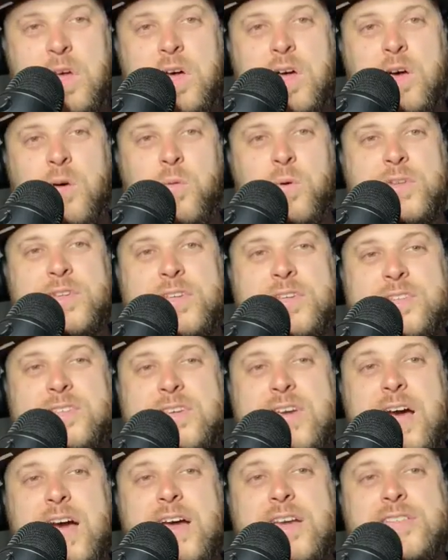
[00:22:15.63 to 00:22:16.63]
With these
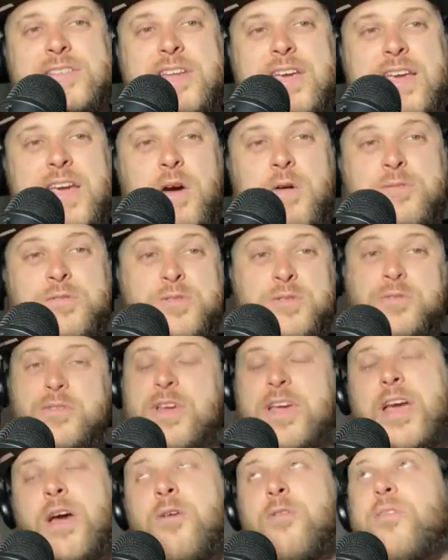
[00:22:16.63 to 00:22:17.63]
guys they go to
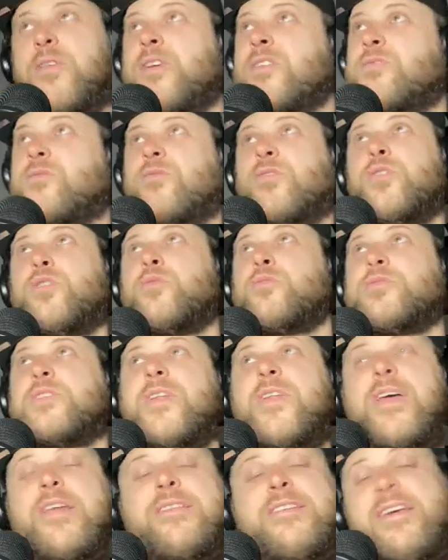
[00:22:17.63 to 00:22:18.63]
these rooms
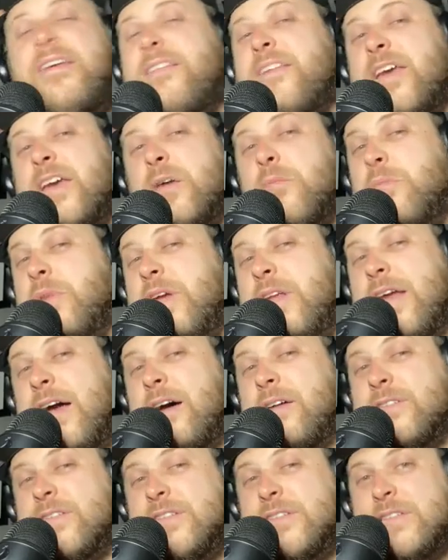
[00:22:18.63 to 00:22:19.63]
and they think they can beat
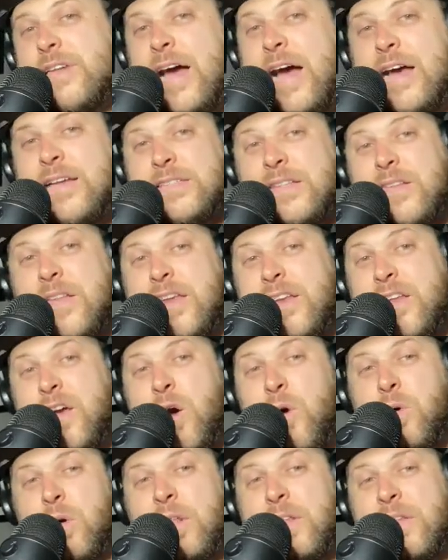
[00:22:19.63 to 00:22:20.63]
out these guys and they
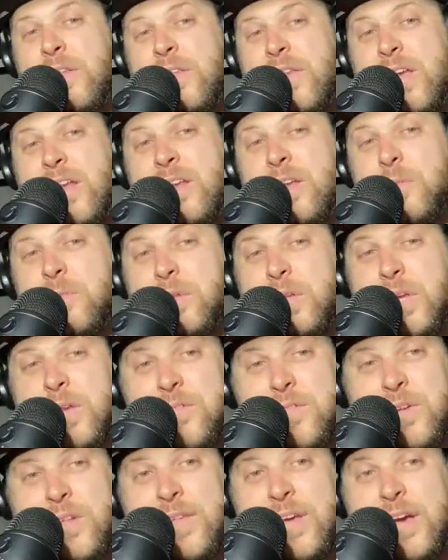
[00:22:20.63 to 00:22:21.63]
don't, and then they end up
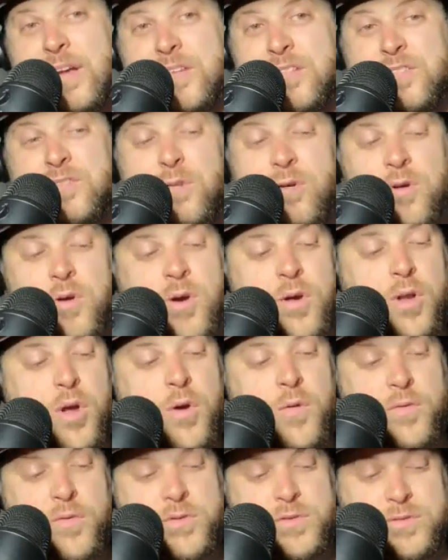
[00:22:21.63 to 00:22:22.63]
leaving. They got to start all
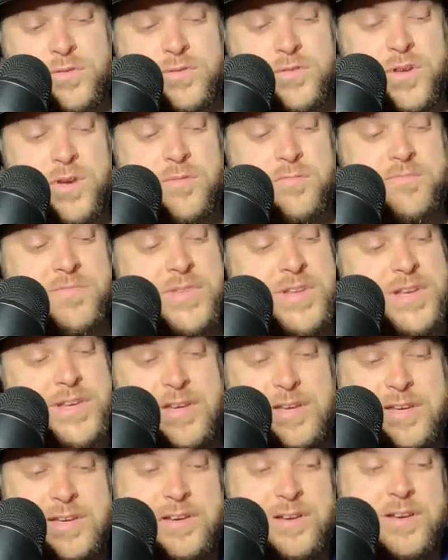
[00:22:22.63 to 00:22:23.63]
over. So
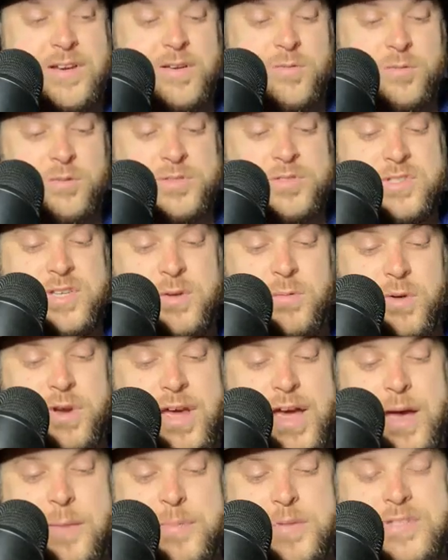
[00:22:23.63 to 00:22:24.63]
we'll see what
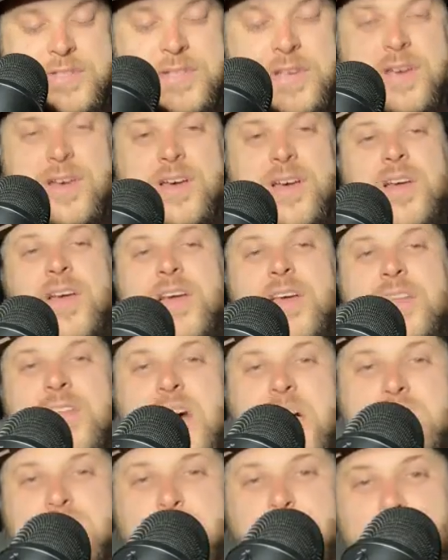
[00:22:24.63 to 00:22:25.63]
happens.
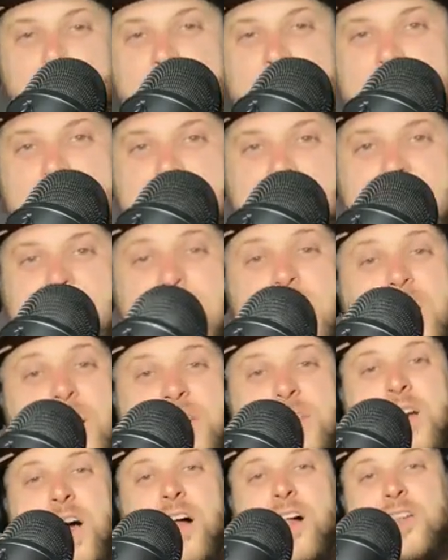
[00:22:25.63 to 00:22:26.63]
Not sure
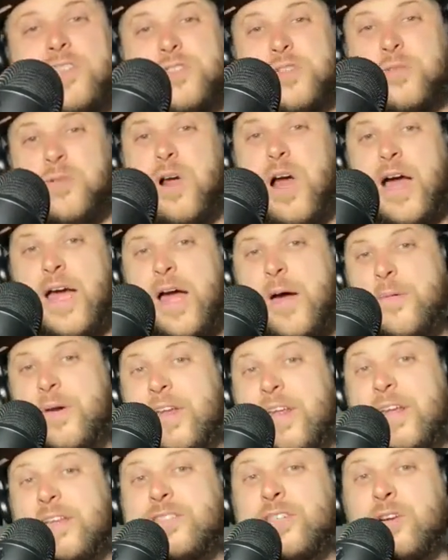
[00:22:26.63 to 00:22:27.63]
if Collins, you're right.
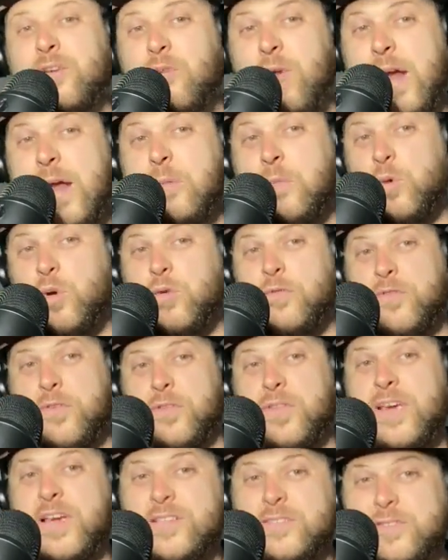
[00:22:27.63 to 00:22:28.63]
It's a great move
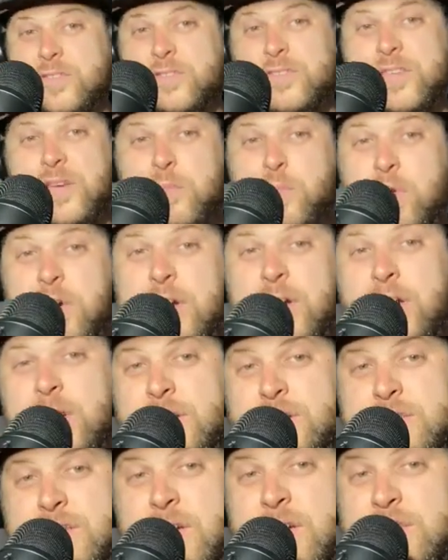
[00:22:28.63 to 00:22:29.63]
for the SEC bringing
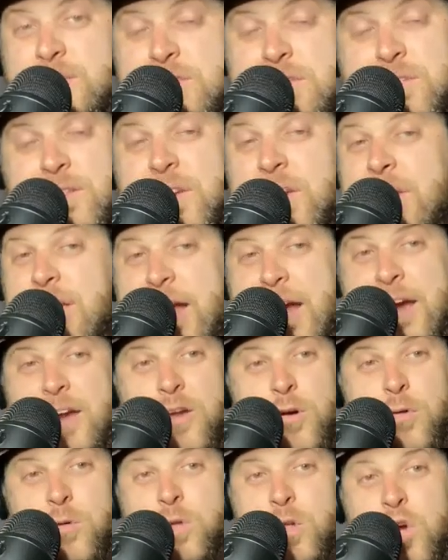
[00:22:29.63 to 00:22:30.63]
in Texas
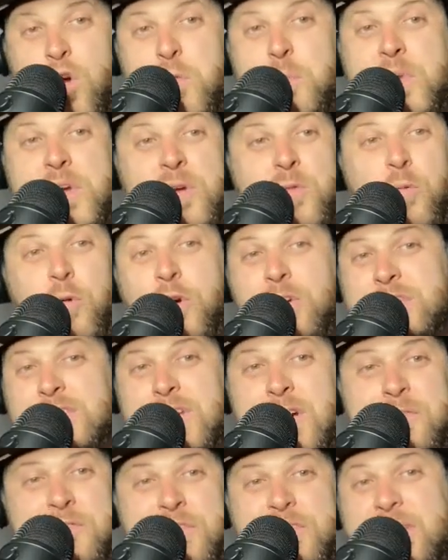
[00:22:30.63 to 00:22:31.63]
and Oklahoma. It
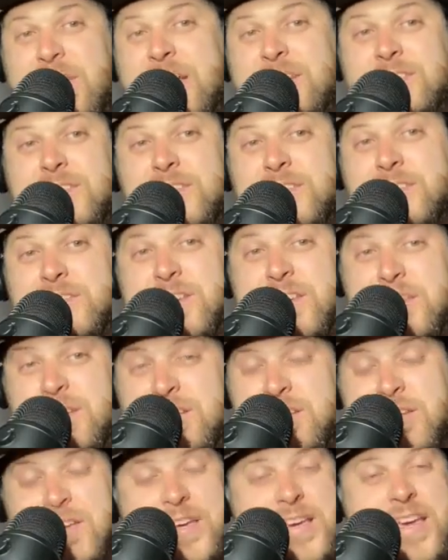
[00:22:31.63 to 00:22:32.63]
works out for the
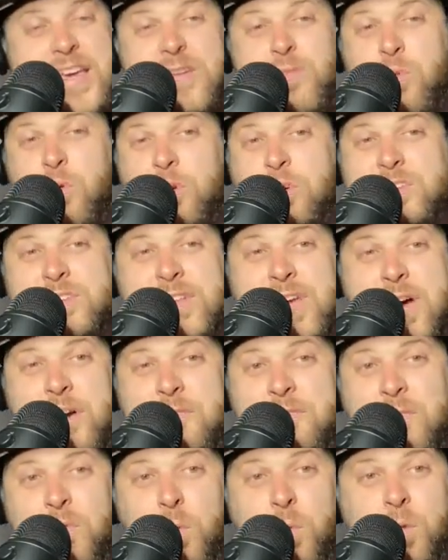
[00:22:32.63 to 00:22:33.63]
SEC. It works
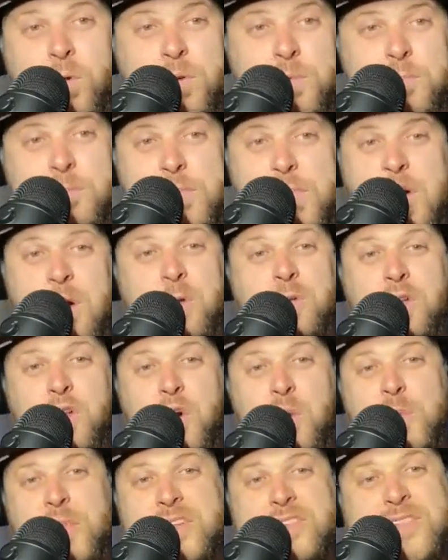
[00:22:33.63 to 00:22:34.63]
out for
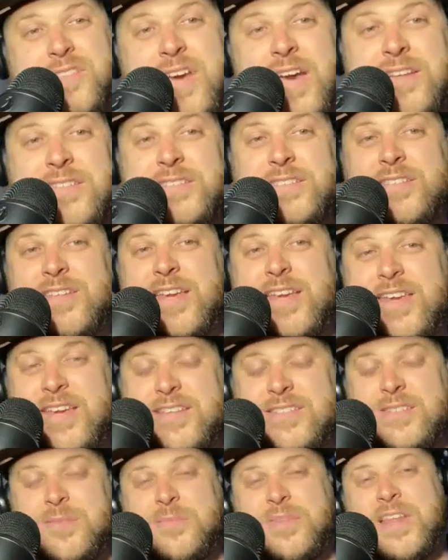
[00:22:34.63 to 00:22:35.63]
Oklahoma and Texas. They can
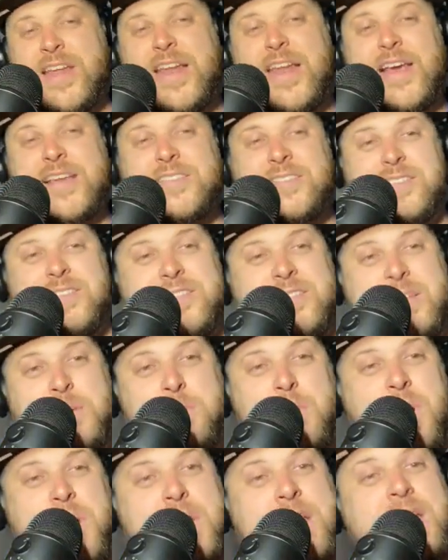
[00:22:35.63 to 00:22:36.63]
get some of that SEC
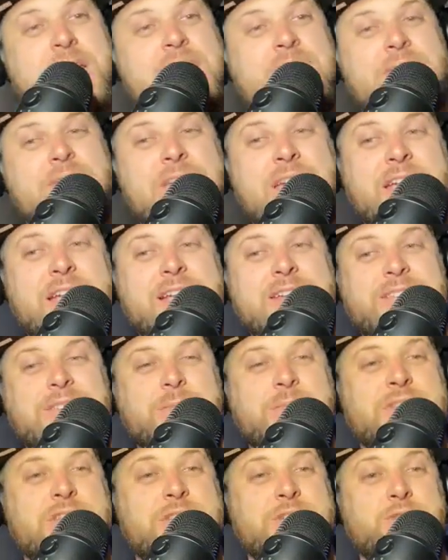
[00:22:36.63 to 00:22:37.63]
money. They can get
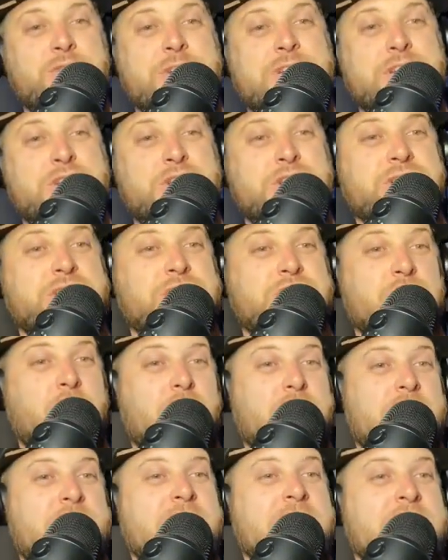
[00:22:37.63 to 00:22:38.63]
some of these traditions
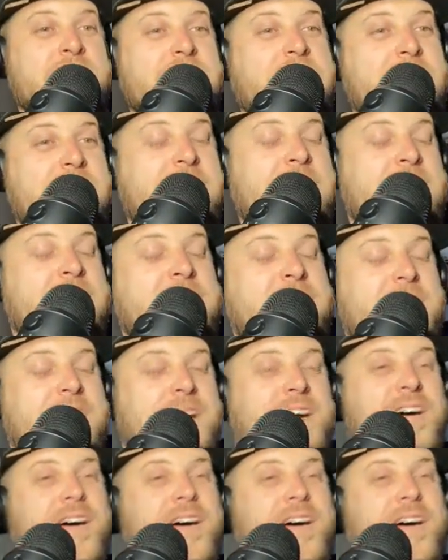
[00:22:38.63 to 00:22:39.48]
started. And